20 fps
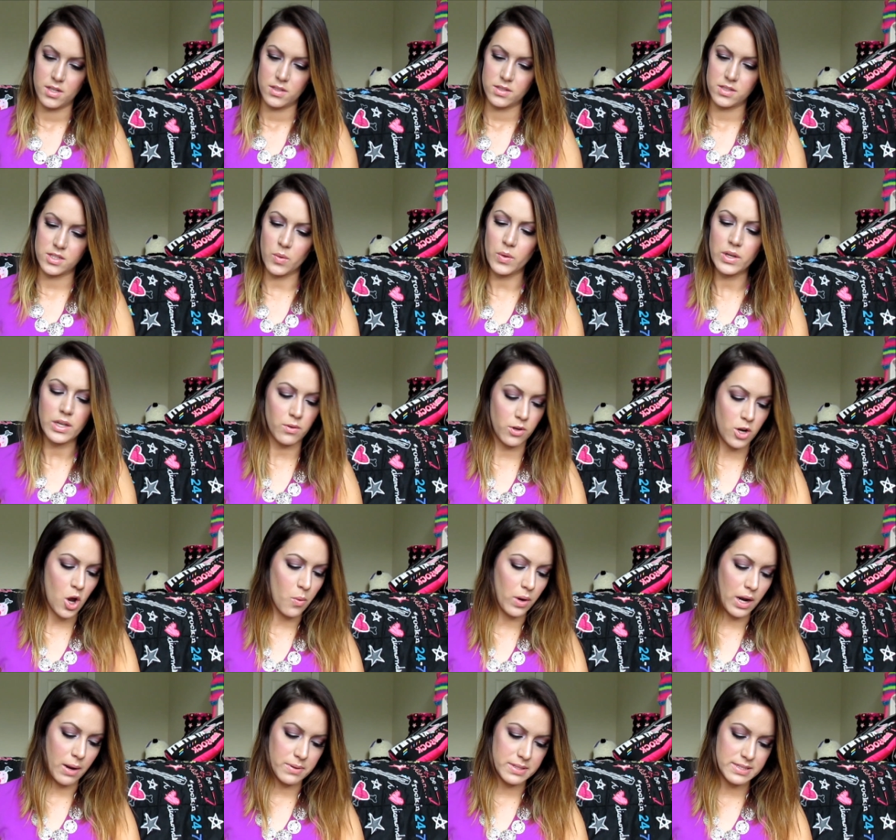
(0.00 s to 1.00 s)
So no,
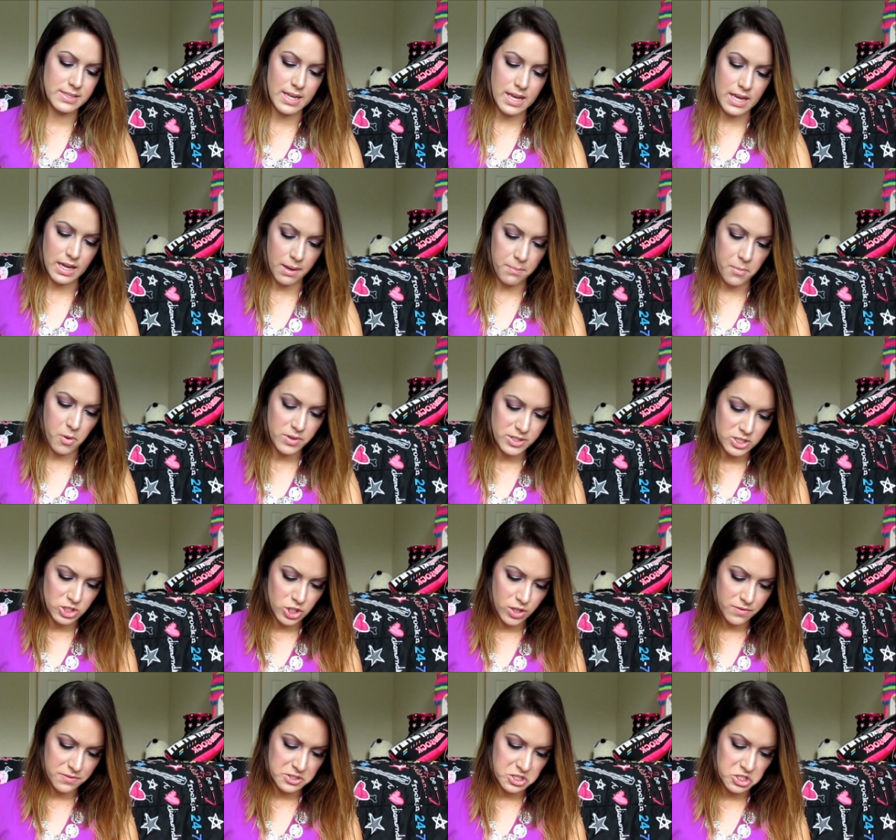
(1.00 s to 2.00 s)
what I was saying, I'm always
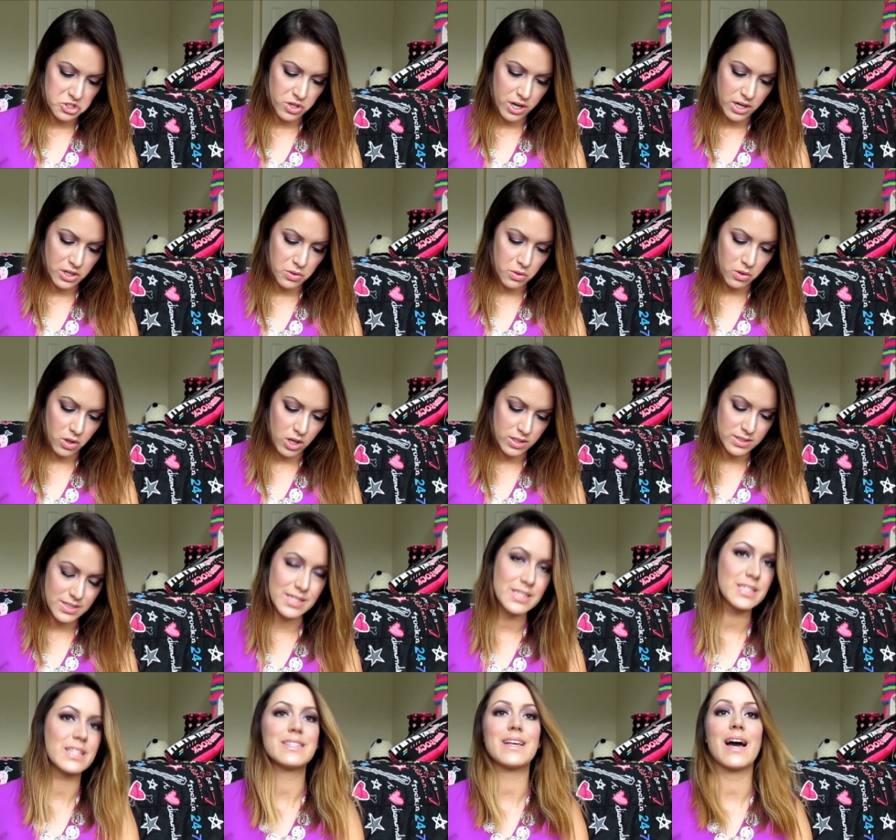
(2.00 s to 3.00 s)
nervous to try new
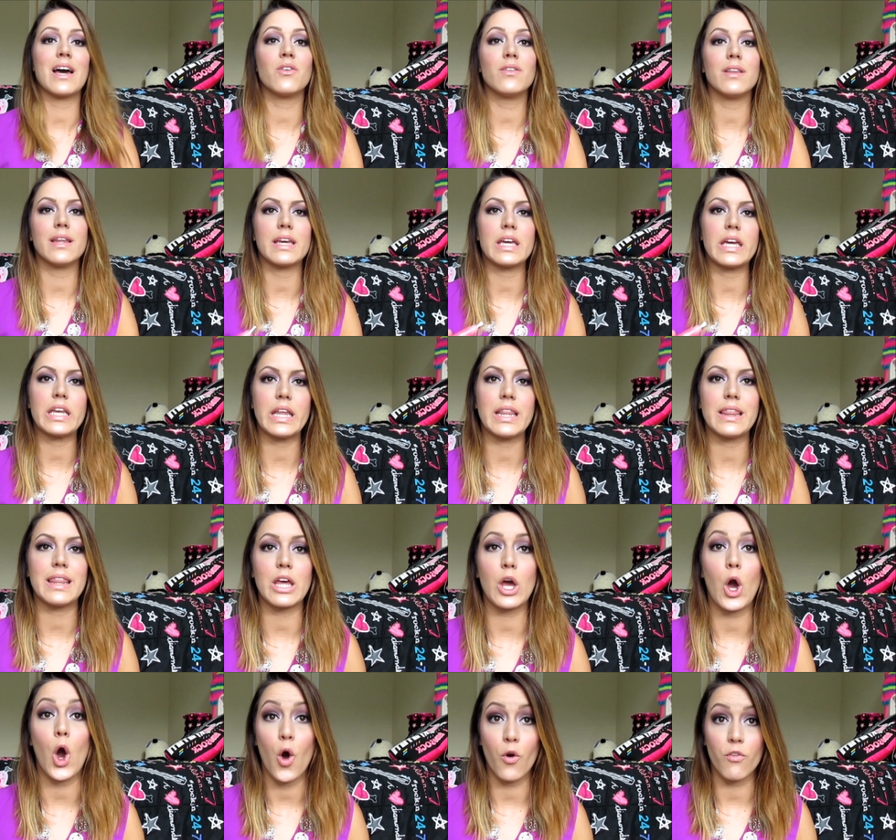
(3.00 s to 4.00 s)
glosses because I don't like
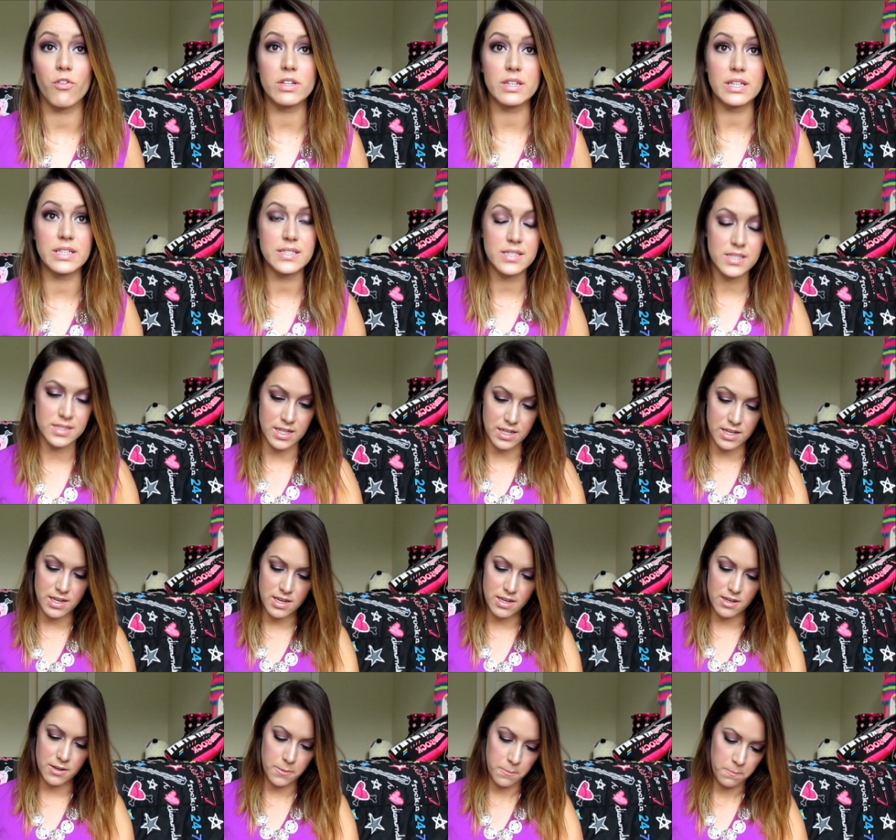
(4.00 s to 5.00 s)
anything overly
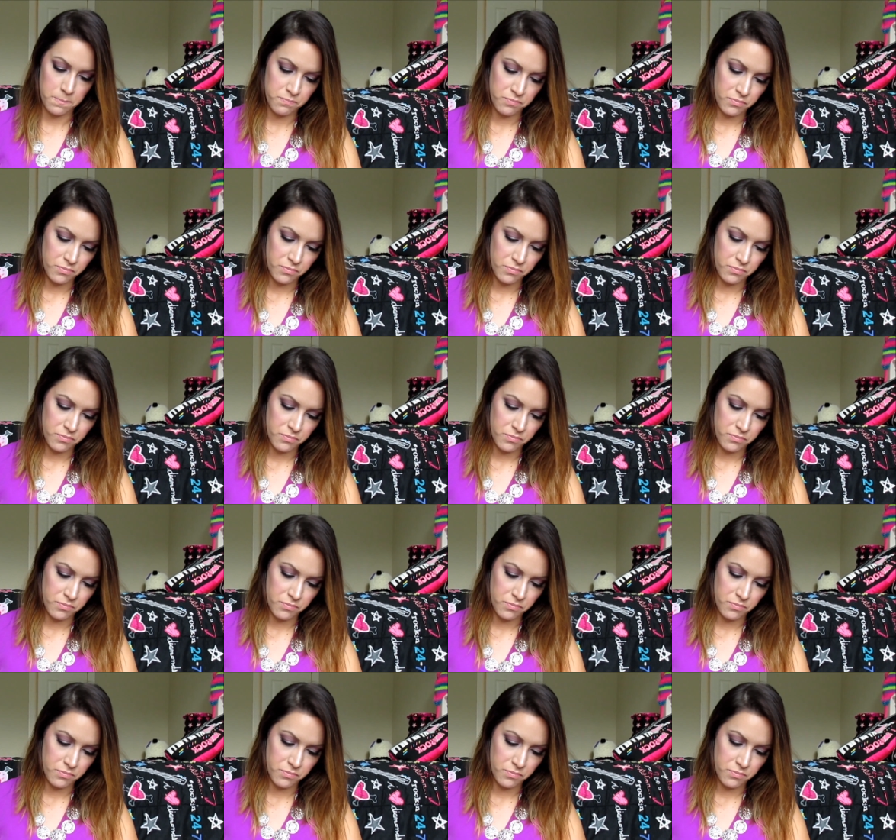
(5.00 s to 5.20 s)
sticky.